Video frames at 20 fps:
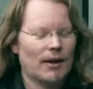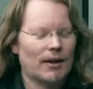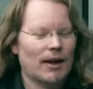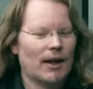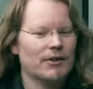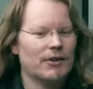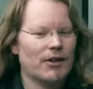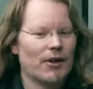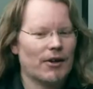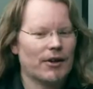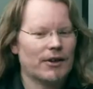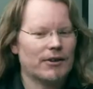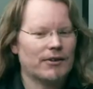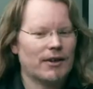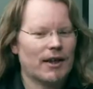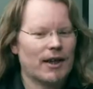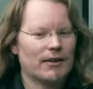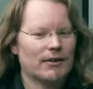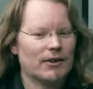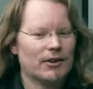An IT
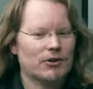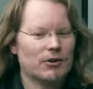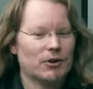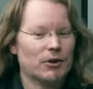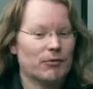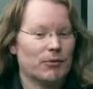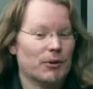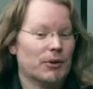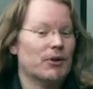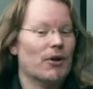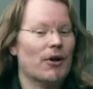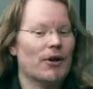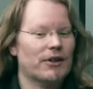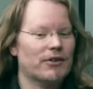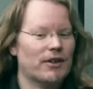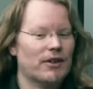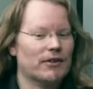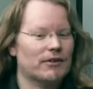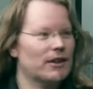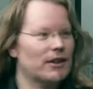architect is sort of what an
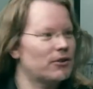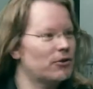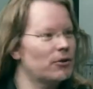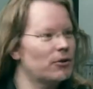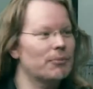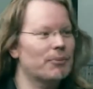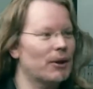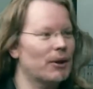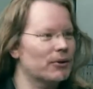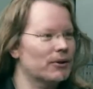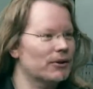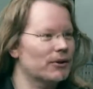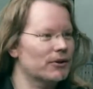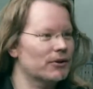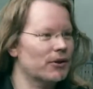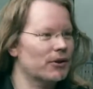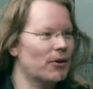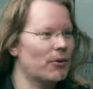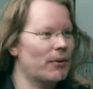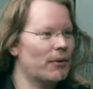architect is to a builder.
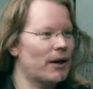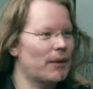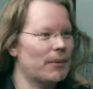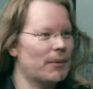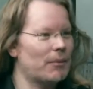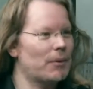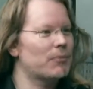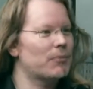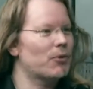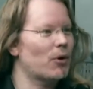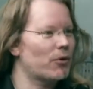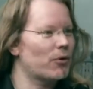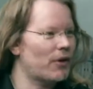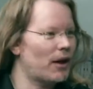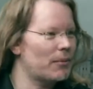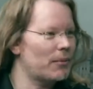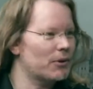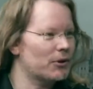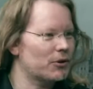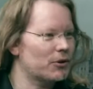So where maybe
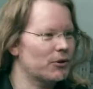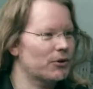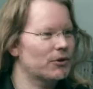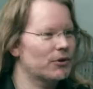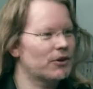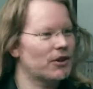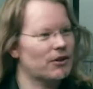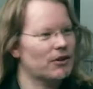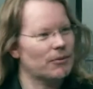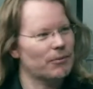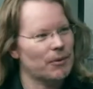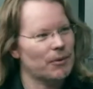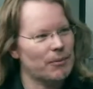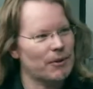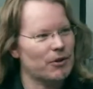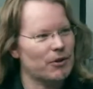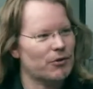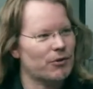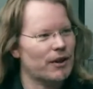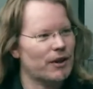programmers or system
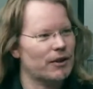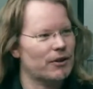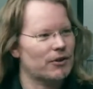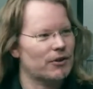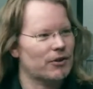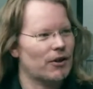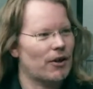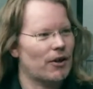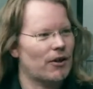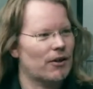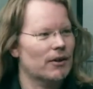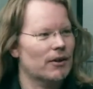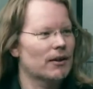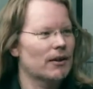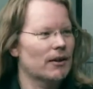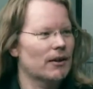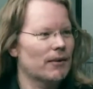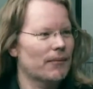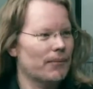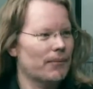administrators are
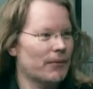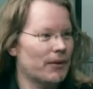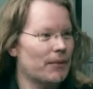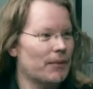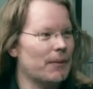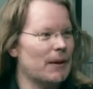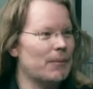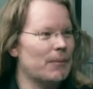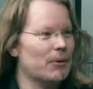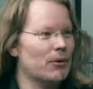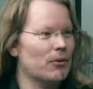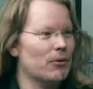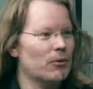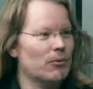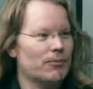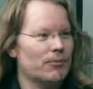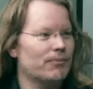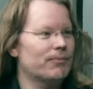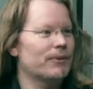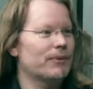the
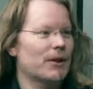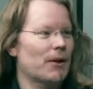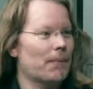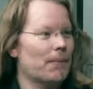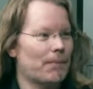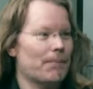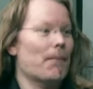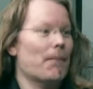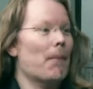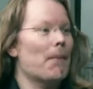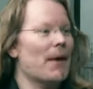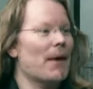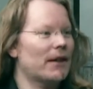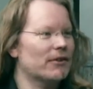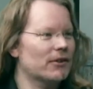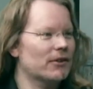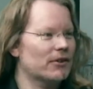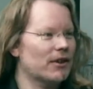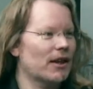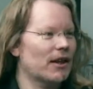people who,
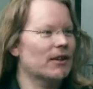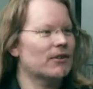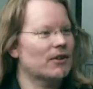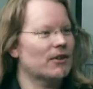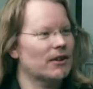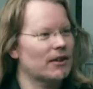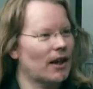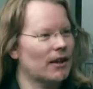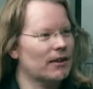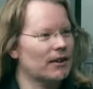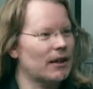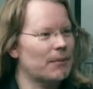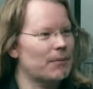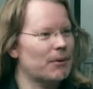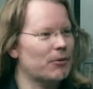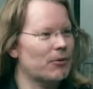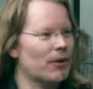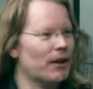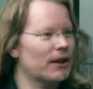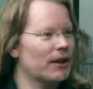make the things and keep
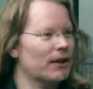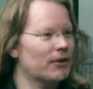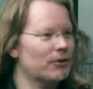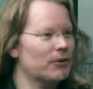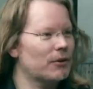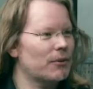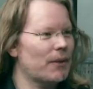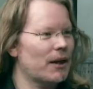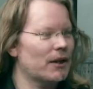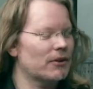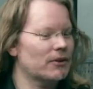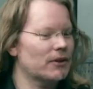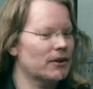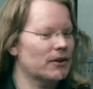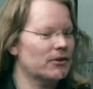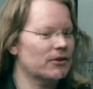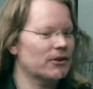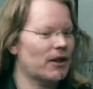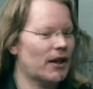it running, do the maintenance.